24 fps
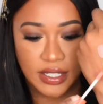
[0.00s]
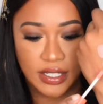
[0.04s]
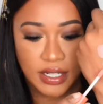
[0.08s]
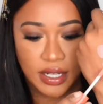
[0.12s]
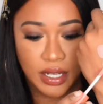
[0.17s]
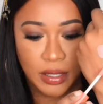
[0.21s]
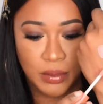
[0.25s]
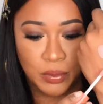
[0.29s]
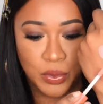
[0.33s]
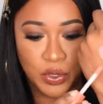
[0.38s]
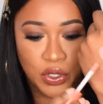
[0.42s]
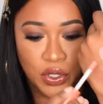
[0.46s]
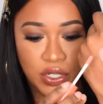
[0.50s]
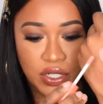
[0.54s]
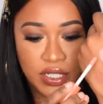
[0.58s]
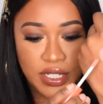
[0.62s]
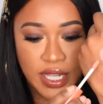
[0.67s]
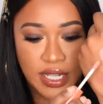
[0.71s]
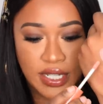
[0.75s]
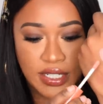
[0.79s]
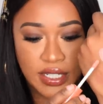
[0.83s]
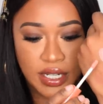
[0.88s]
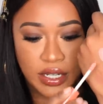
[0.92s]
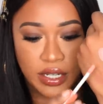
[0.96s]
is the lip gloss,
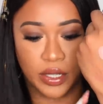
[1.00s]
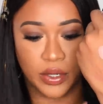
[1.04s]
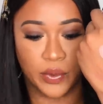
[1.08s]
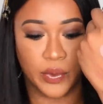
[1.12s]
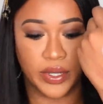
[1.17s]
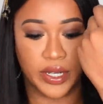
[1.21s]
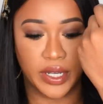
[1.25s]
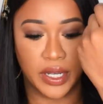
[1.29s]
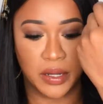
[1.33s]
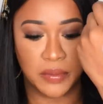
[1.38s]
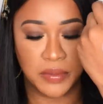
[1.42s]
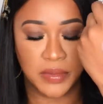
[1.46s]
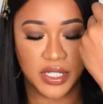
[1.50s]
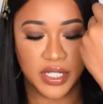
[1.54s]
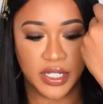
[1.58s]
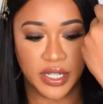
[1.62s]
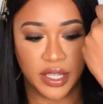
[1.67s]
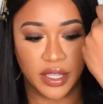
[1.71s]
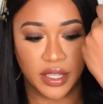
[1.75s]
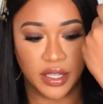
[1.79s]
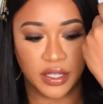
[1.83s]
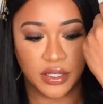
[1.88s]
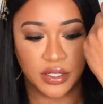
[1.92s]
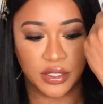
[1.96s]
that's the liquid
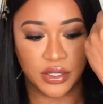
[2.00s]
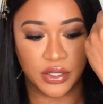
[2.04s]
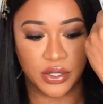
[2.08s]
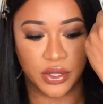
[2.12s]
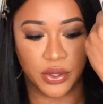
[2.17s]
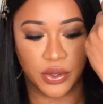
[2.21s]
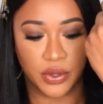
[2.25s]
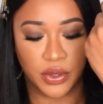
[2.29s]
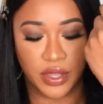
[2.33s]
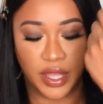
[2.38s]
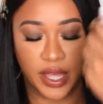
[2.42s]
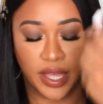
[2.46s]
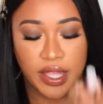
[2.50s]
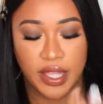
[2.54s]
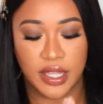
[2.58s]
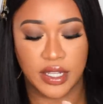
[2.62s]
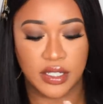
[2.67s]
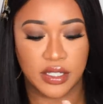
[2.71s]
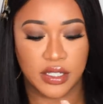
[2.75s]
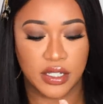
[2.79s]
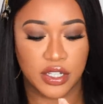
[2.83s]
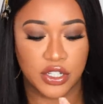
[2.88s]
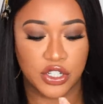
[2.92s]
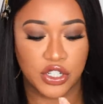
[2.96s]
lipstick. So that
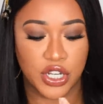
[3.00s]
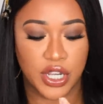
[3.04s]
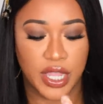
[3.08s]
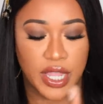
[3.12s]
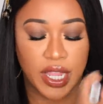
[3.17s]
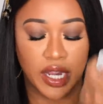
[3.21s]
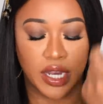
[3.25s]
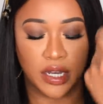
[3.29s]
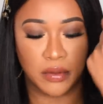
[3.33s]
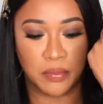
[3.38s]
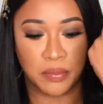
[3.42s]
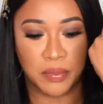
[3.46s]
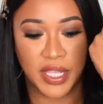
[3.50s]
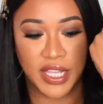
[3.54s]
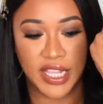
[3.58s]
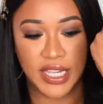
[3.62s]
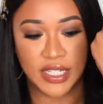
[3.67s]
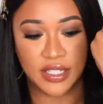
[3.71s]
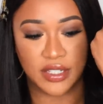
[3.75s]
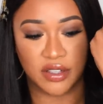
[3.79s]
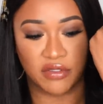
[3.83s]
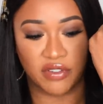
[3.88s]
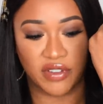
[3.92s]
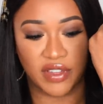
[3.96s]
is the shade
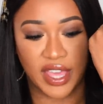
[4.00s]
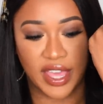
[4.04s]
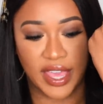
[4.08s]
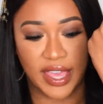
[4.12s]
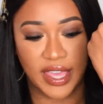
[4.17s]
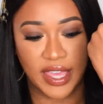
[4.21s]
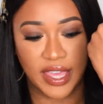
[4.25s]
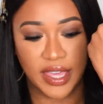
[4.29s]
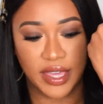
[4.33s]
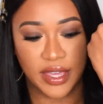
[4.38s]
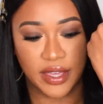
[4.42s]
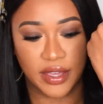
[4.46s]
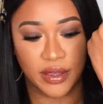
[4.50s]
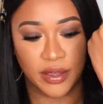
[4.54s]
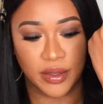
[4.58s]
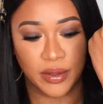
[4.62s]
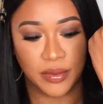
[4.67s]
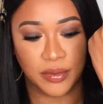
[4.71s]
Piece of Cake.